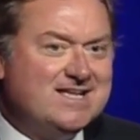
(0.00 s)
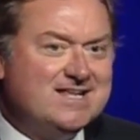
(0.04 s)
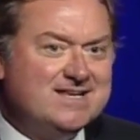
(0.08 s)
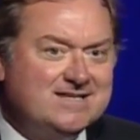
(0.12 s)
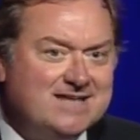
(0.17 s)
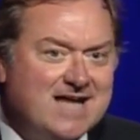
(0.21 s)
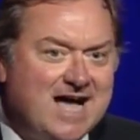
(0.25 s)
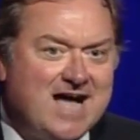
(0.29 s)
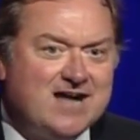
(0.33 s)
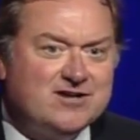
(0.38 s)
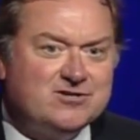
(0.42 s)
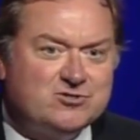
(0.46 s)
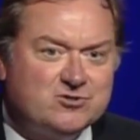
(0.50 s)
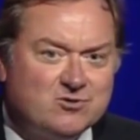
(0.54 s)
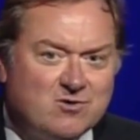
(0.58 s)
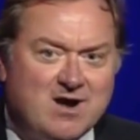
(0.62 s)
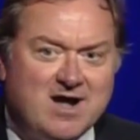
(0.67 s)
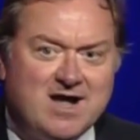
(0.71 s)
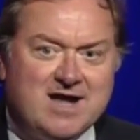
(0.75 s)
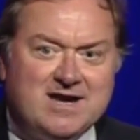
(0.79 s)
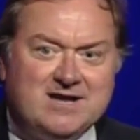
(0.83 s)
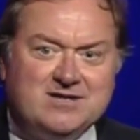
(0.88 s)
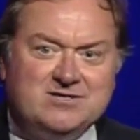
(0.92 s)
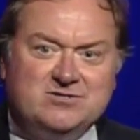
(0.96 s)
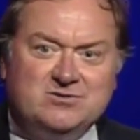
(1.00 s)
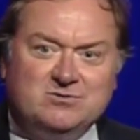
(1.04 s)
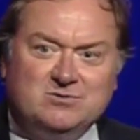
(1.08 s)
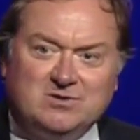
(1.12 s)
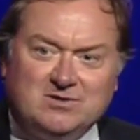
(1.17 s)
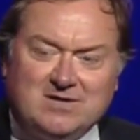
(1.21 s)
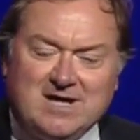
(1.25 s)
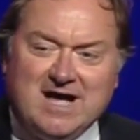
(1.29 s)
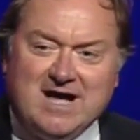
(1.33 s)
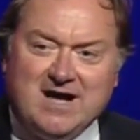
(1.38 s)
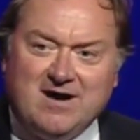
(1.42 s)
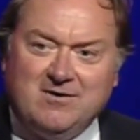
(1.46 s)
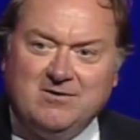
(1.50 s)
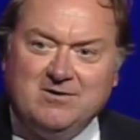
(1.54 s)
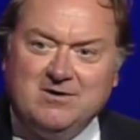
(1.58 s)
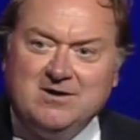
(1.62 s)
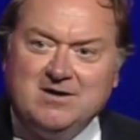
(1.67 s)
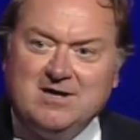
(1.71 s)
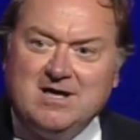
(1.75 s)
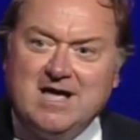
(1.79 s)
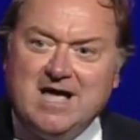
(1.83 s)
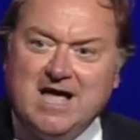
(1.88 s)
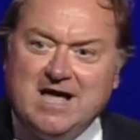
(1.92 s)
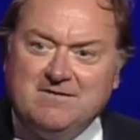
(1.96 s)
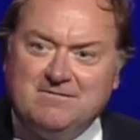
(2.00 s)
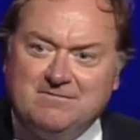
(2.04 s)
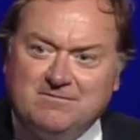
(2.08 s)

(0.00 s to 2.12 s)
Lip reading: not trying to allow a